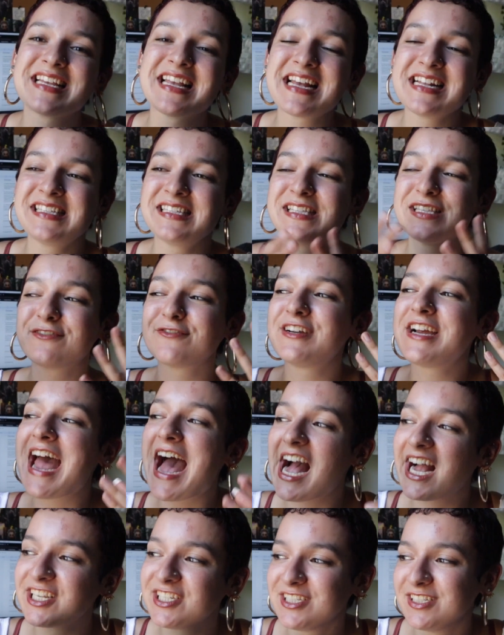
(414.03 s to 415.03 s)
It's the
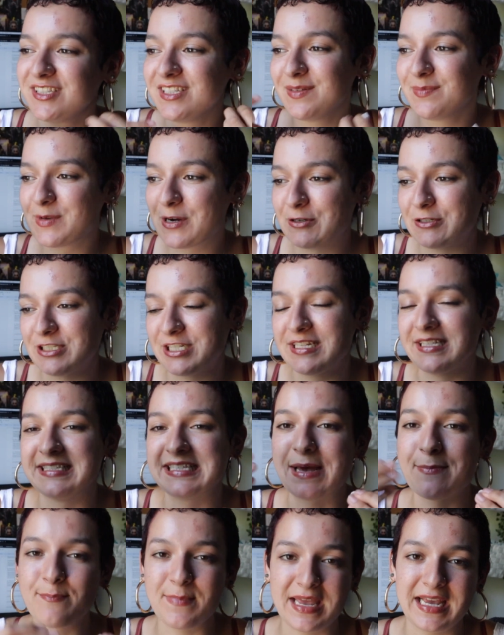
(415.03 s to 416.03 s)
reaction, the emotions
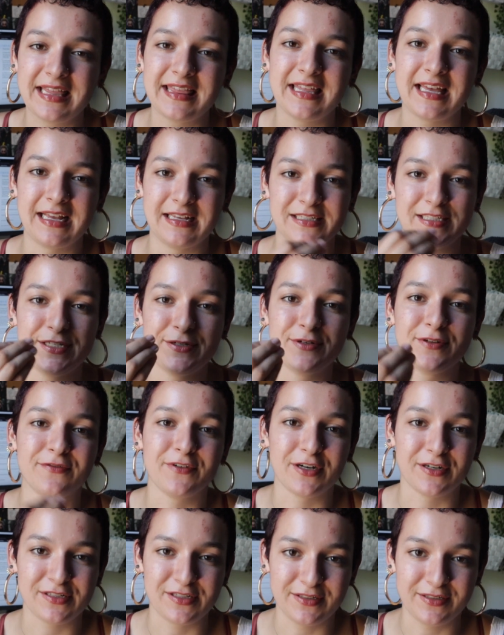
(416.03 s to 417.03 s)
that make things
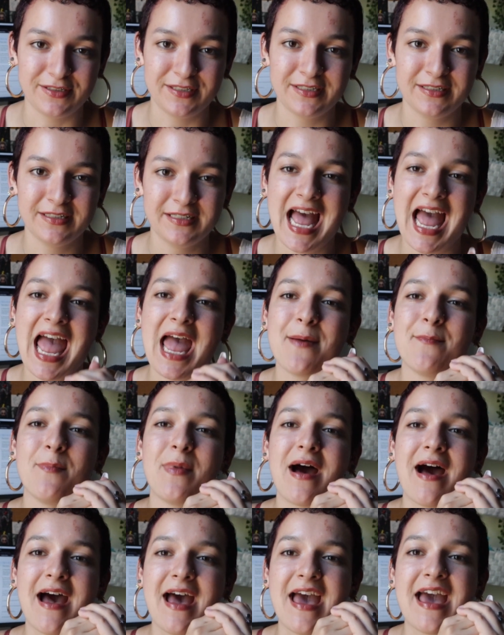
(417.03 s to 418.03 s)
universal, and
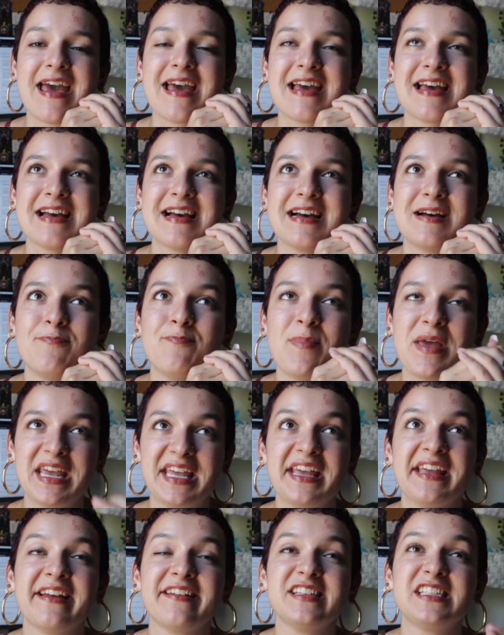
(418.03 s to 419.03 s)
by
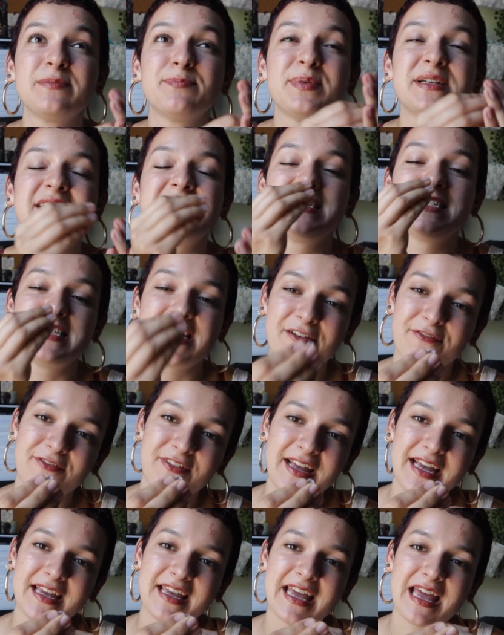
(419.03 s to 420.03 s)
making it
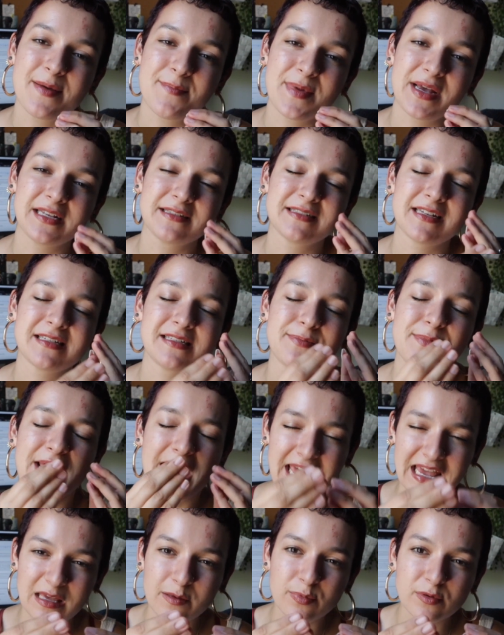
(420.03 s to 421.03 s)
specific, it makes us
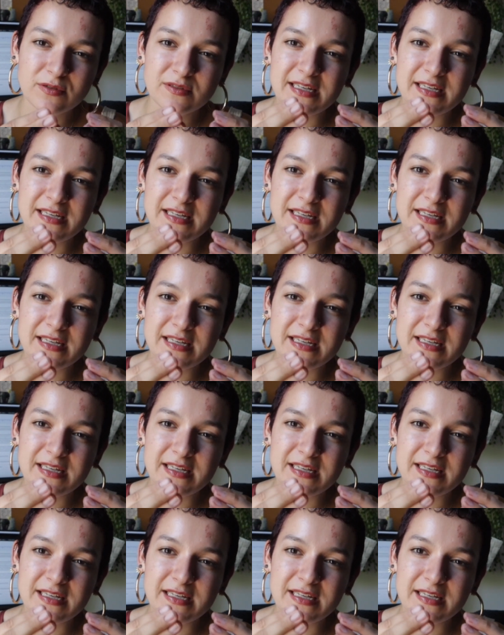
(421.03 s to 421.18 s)
able